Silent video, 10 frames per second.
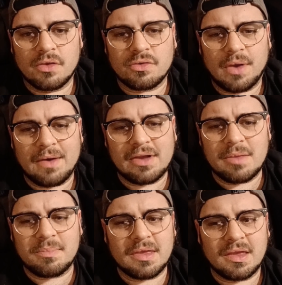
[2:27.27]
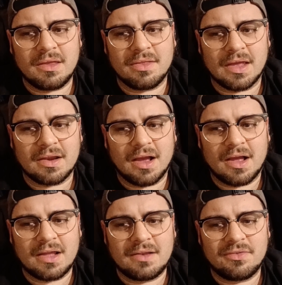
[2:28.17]
So how can it be that
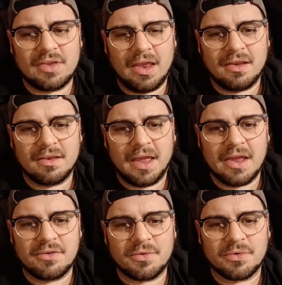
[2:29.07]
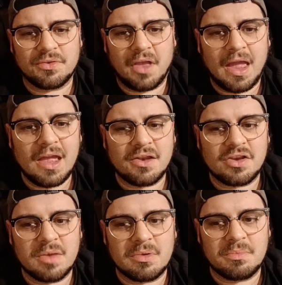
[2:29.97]
God, Satan, angels, and
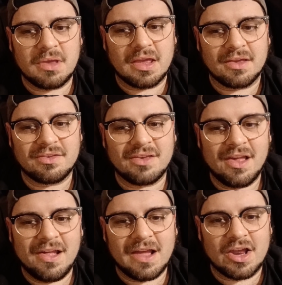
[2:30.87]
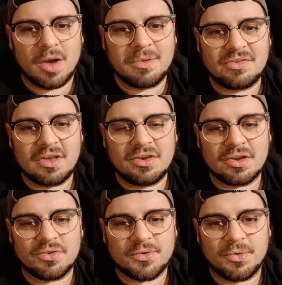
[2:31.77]
human beings can all be said to
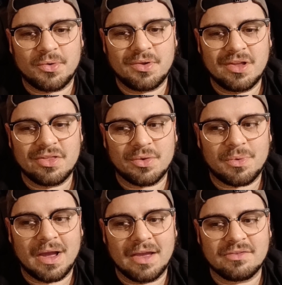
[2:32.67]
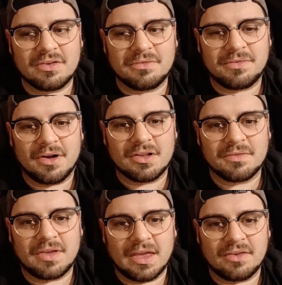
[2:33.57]
control the rise and fall
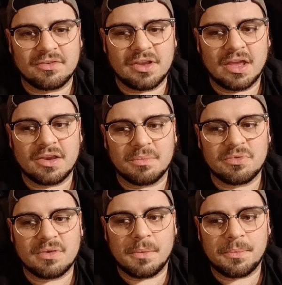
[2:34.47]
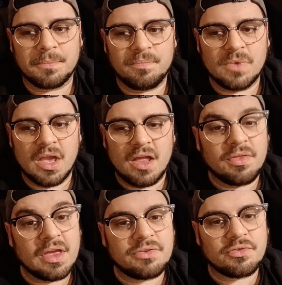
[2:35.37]
of kings and kingdoms?
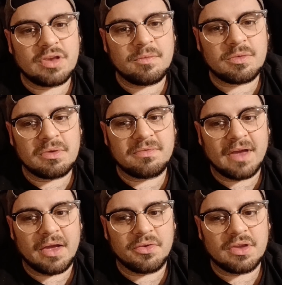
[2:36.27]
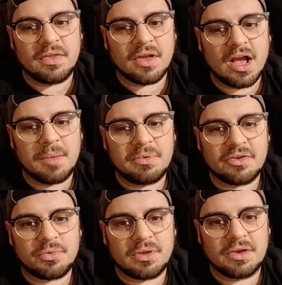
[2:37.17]
The answer seems to be found in the
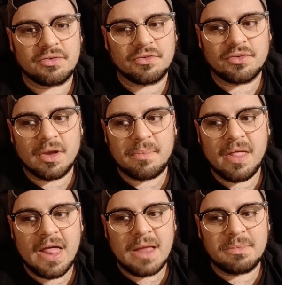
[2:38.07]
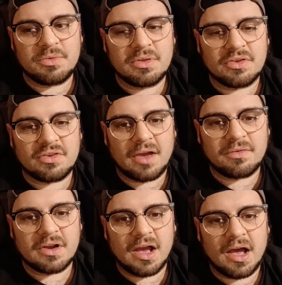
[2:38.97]
complex relationship between the
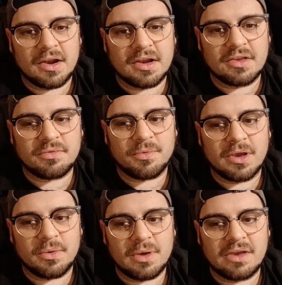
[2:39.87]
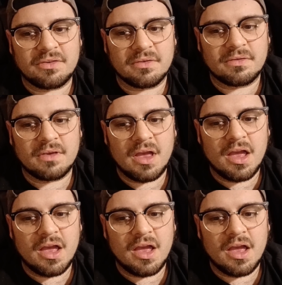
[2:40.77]
sovereign God and his free creations.